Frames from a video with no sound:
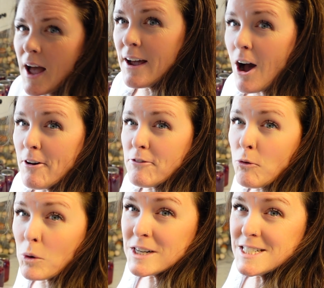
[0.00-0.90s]
I got
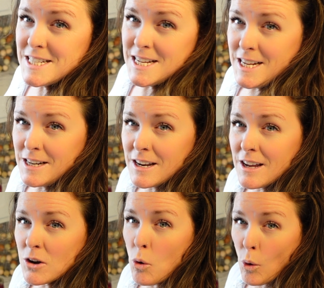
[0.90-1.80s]
14
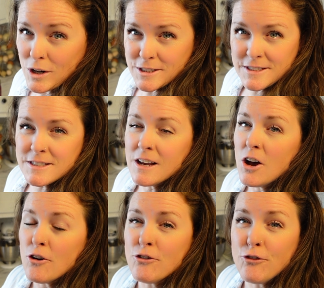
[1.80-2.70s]
quarts
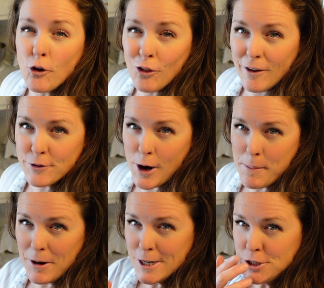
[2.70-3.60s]
full of
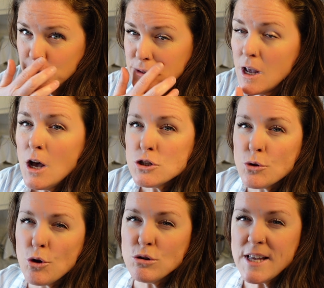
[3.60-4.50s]
cranberry juice. So
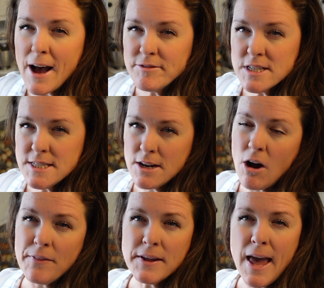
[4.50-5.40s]
those have to sit
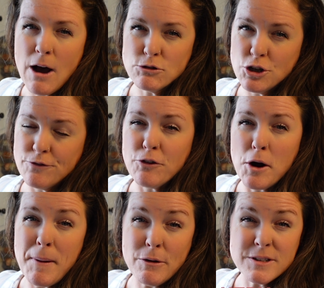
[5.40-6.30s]
on the counter for
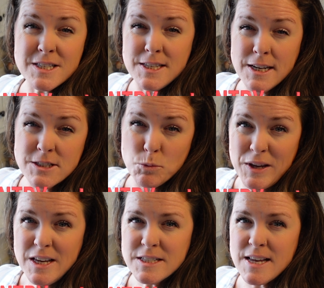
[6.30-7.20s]
about 6
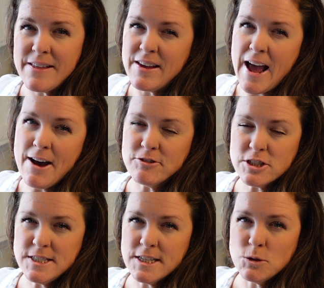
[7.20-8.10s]
weeks, and then after
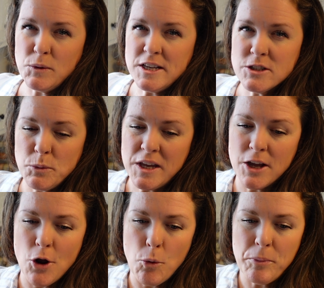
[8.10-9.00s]
6 weeks we
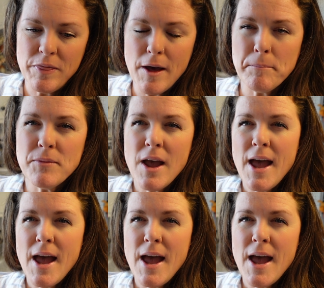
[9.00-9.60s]
can open them.